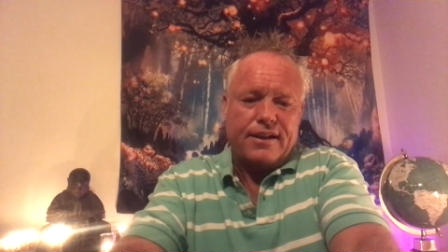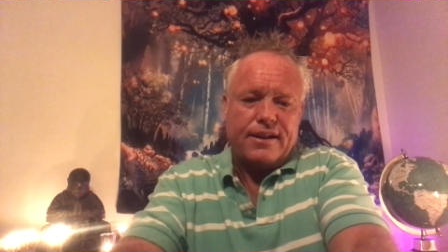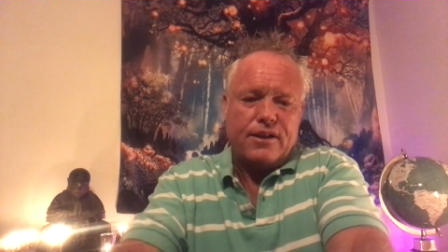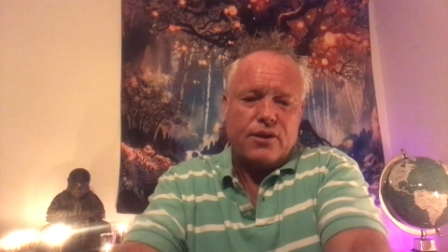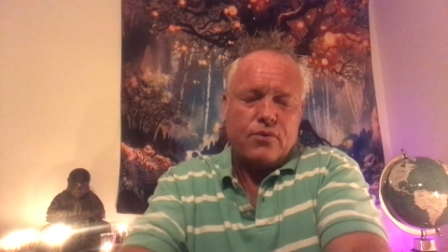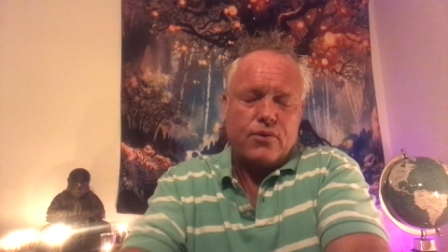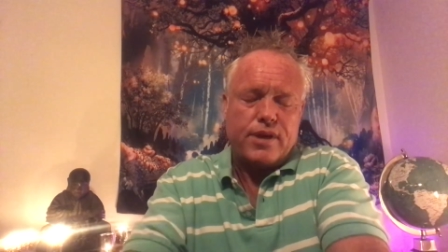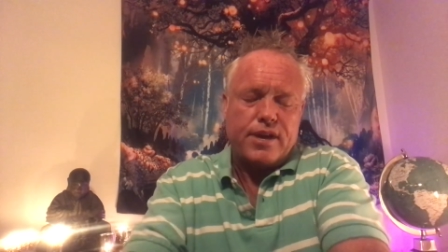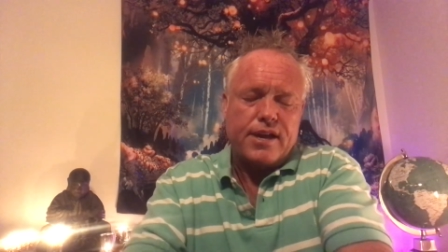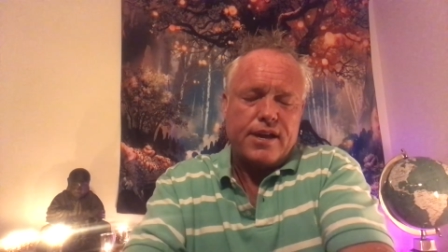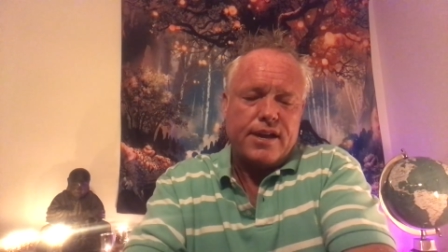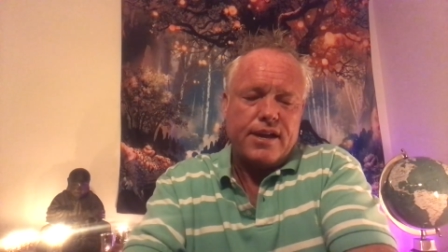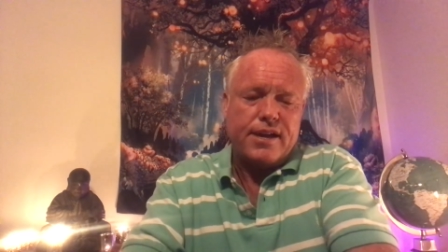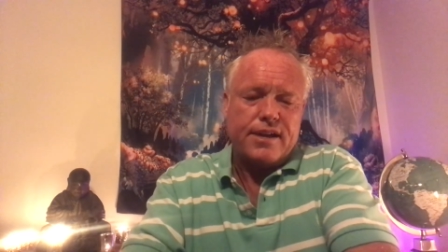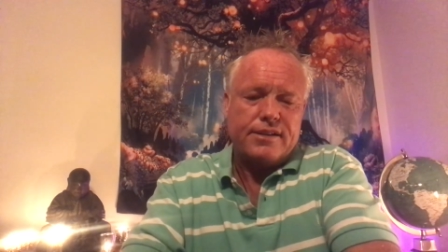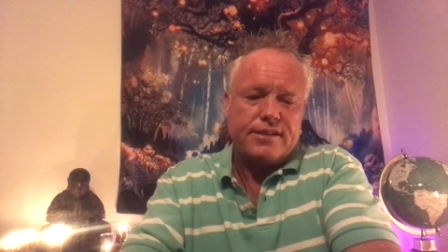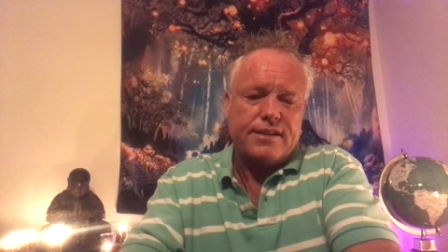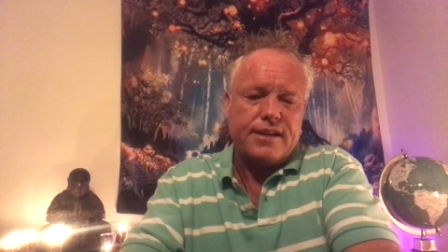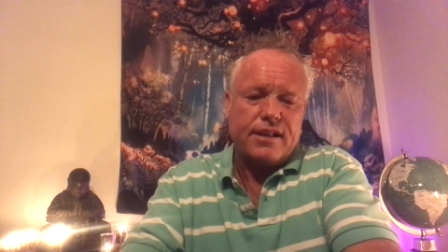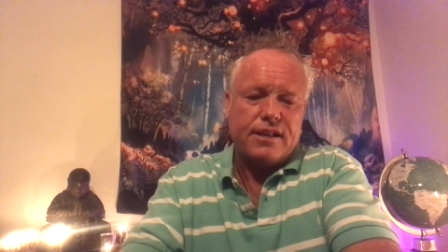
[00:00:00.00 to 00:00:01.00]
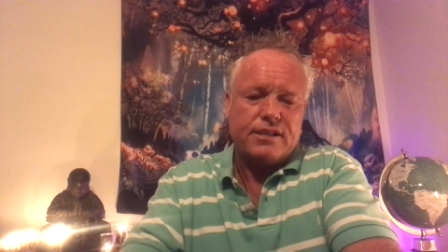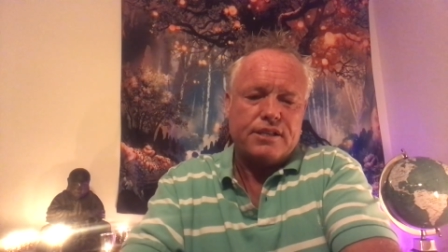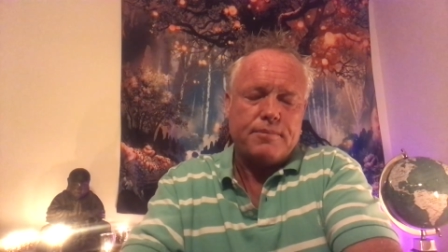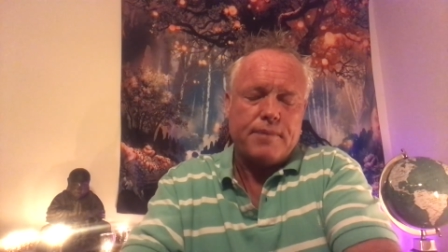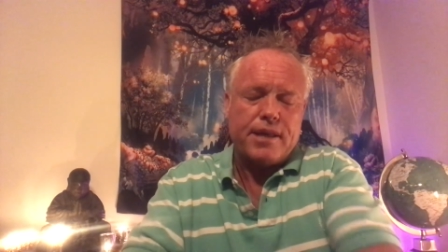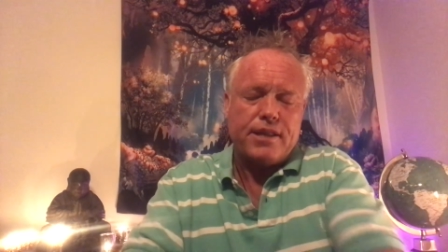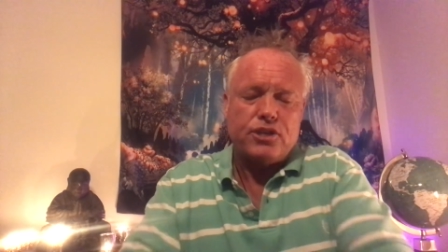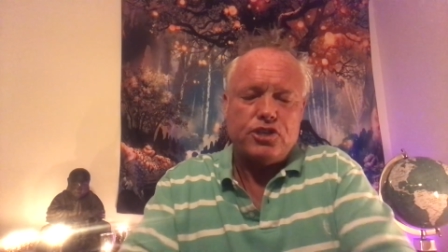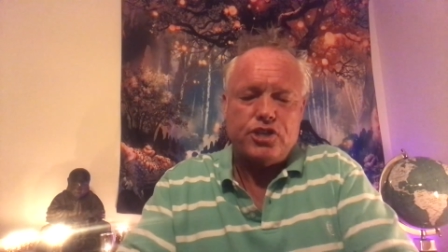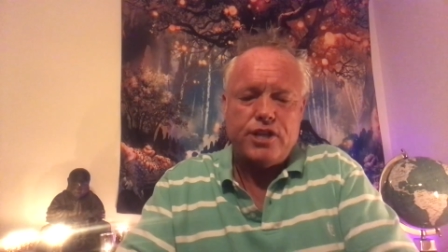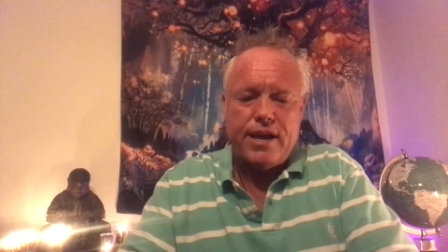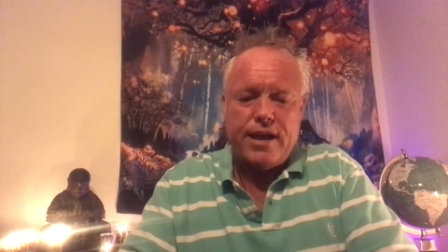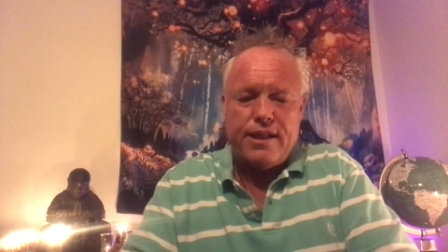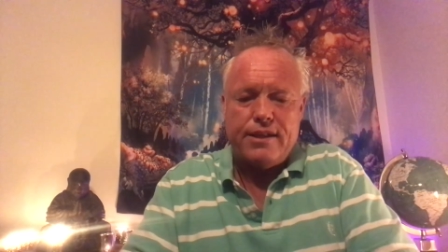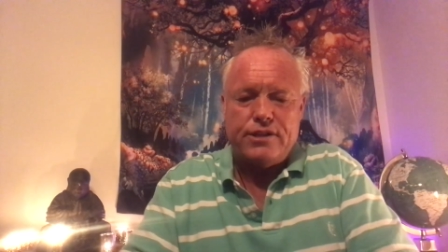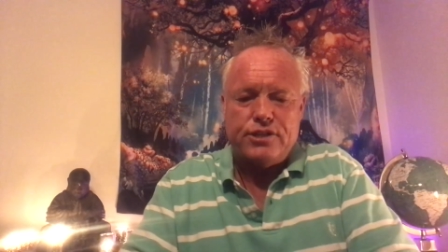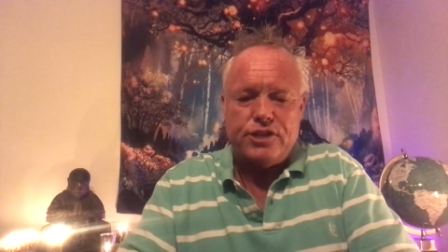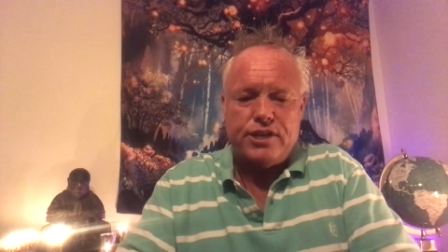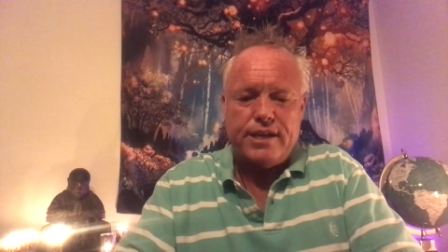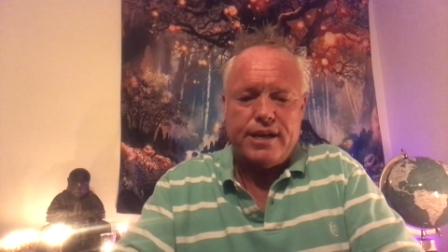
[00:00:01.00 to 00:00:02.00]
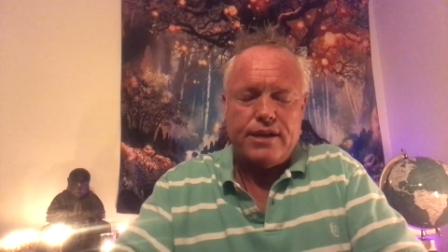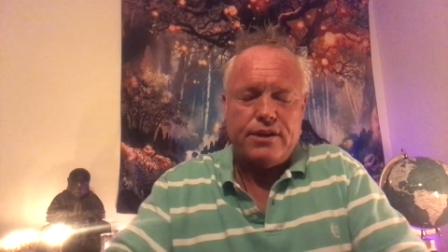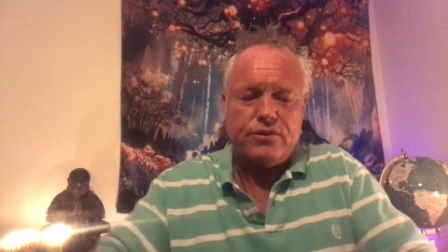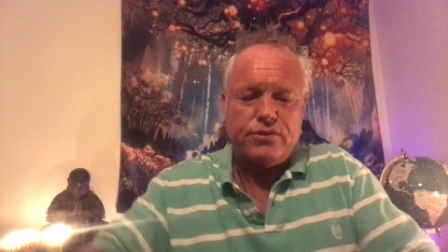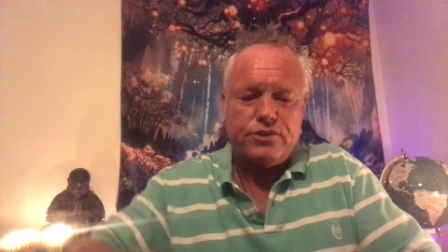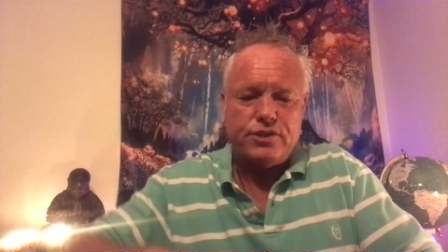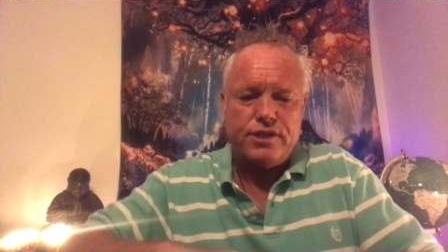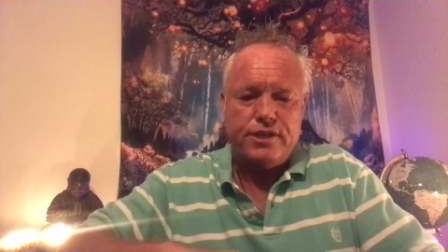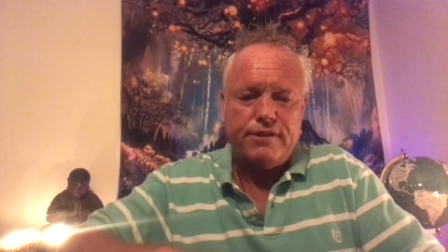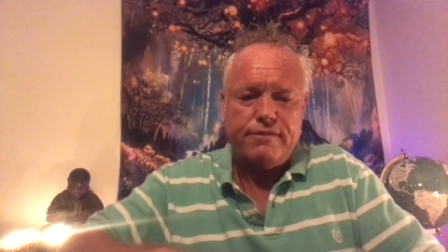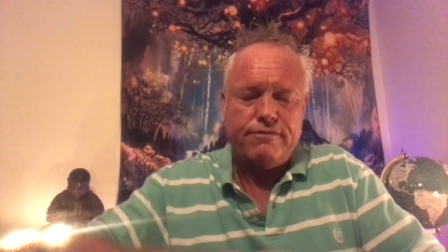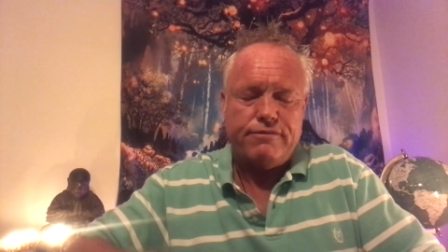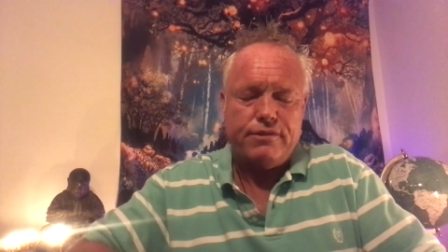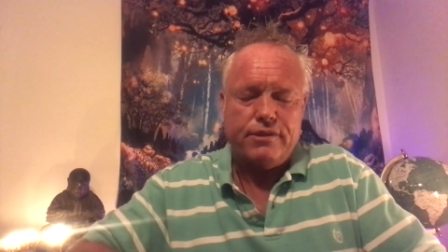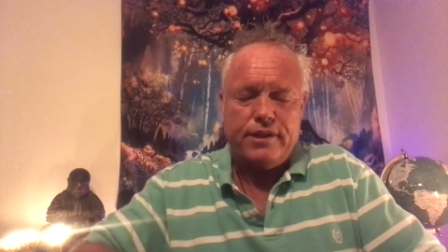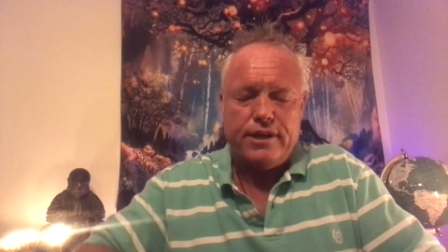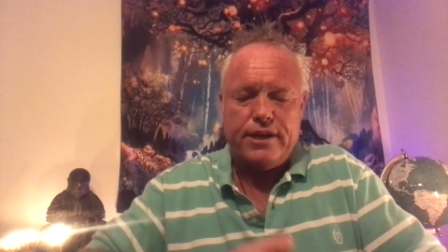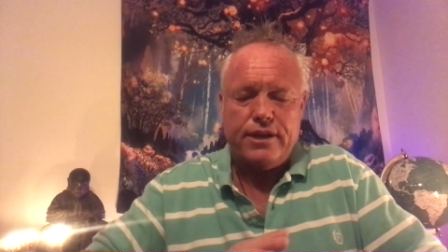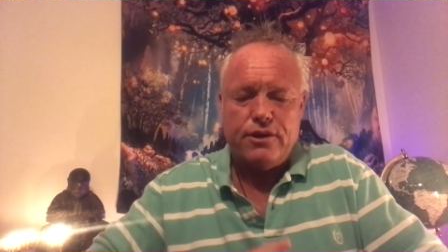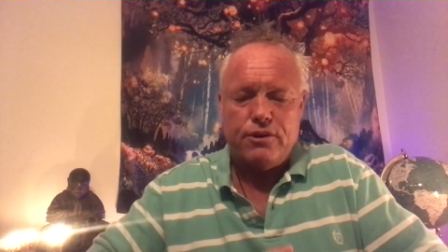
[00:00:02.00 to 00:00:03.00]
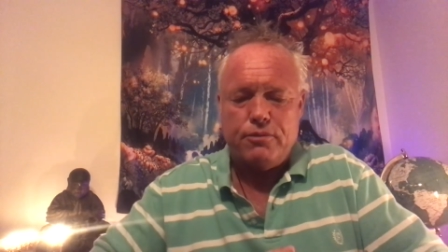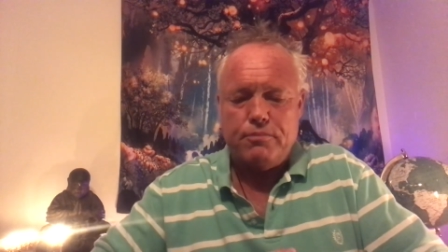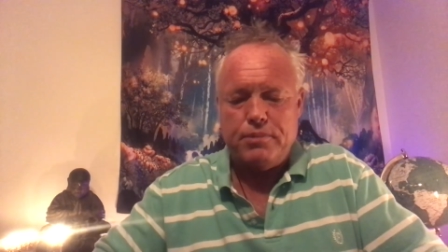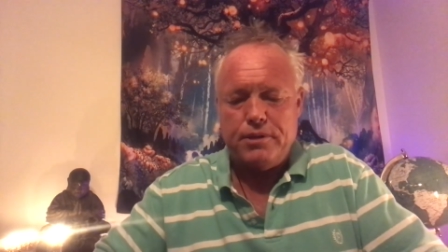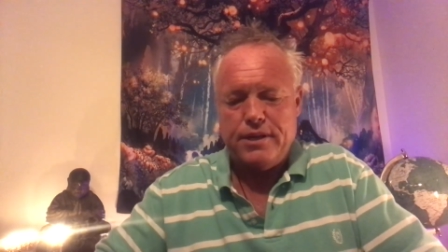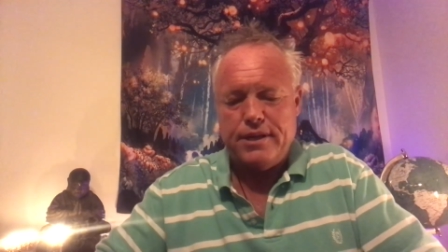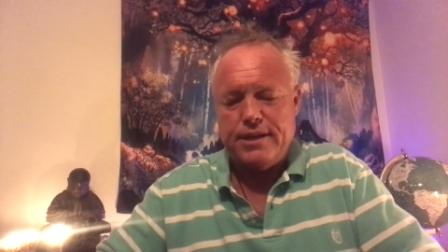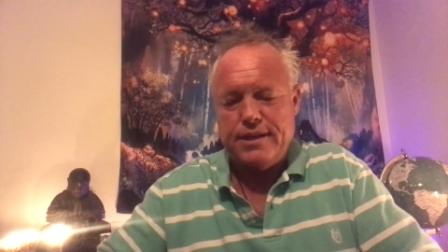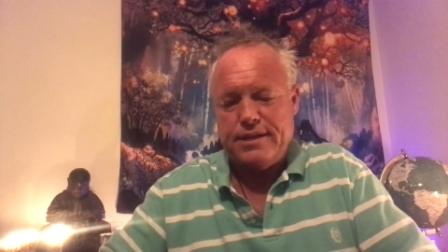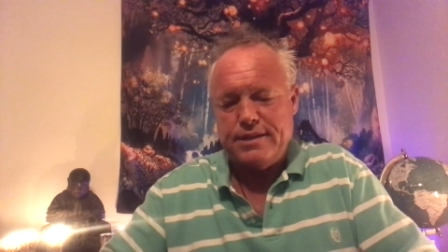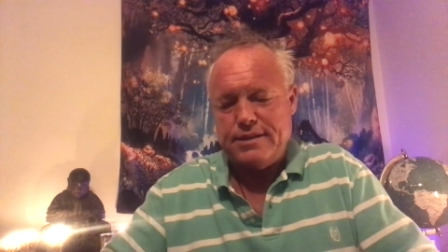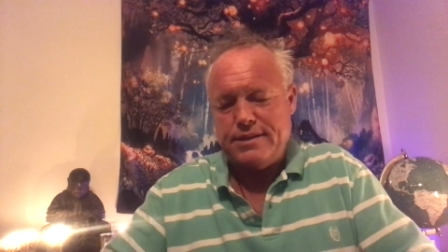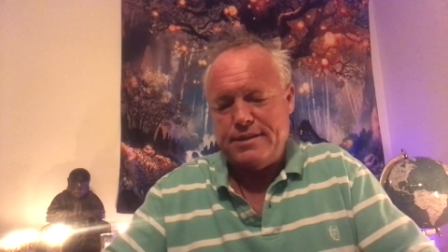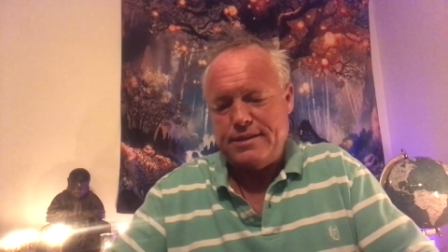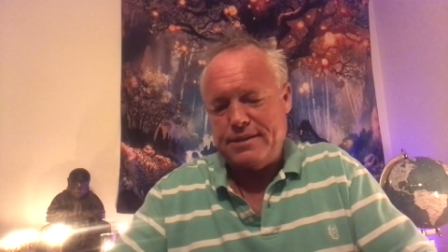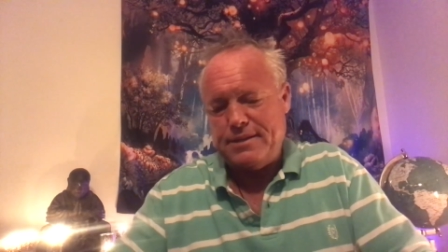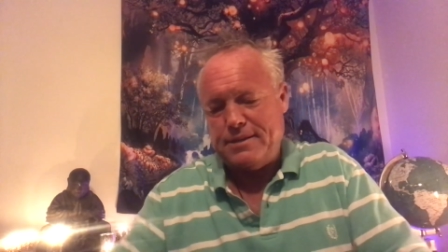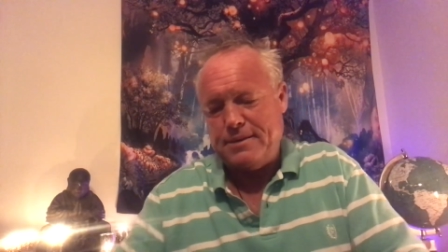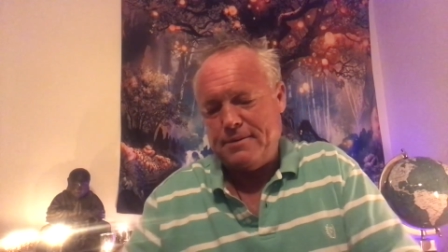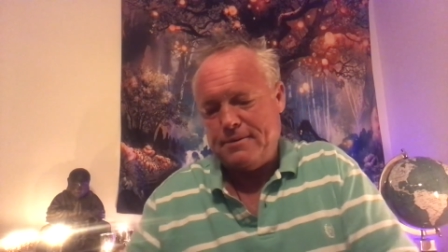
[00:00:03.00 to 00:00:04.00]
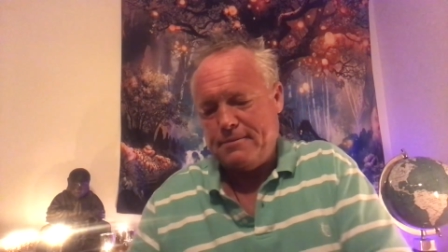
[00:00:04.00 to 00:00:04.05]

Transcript: Okay, tell us about the challenging energy for Leo, please.